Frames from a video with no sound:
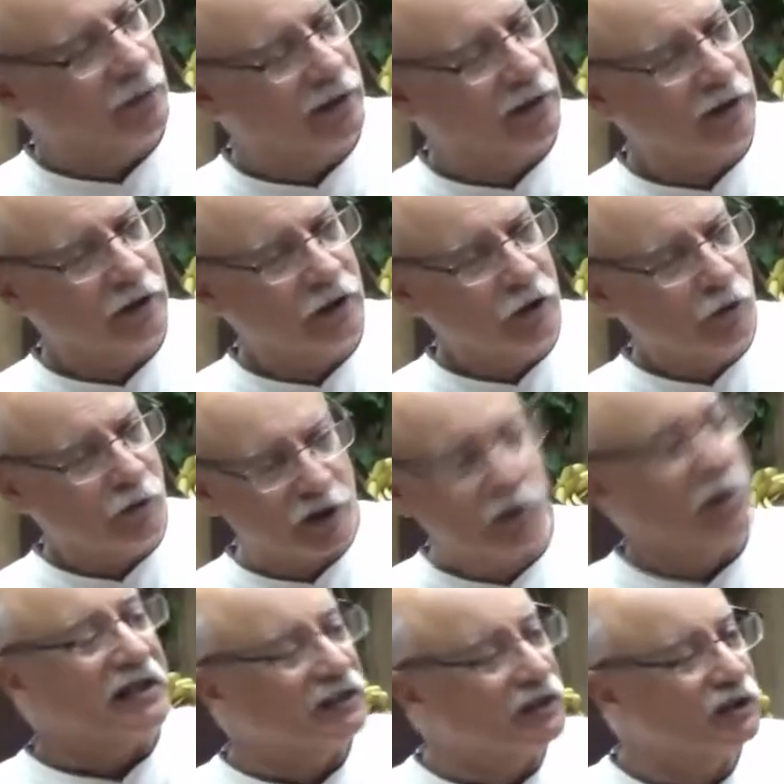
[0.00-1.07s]
We're
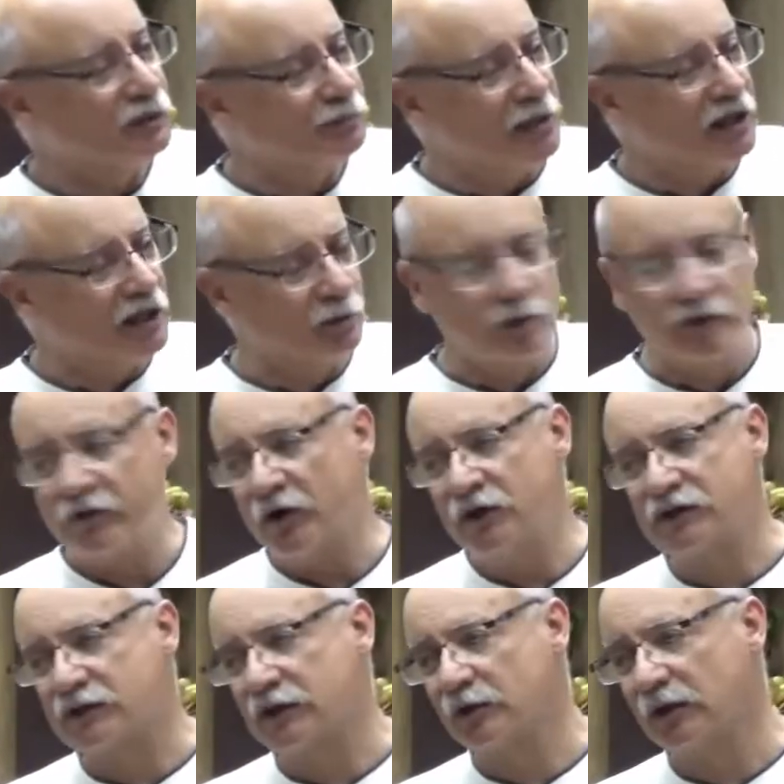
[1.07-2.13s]
quick to speak and we're very
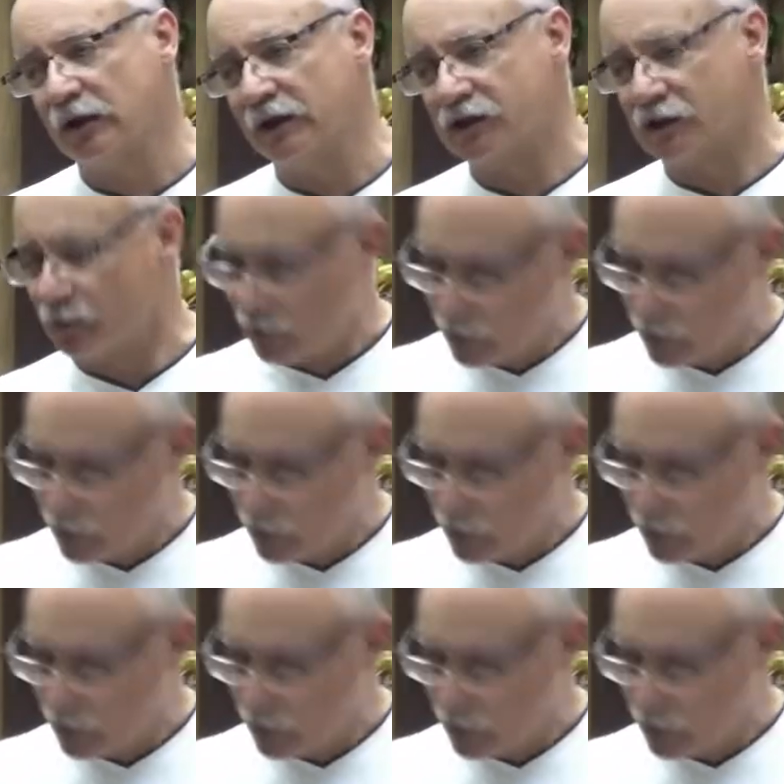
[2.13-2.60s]
slow to listen.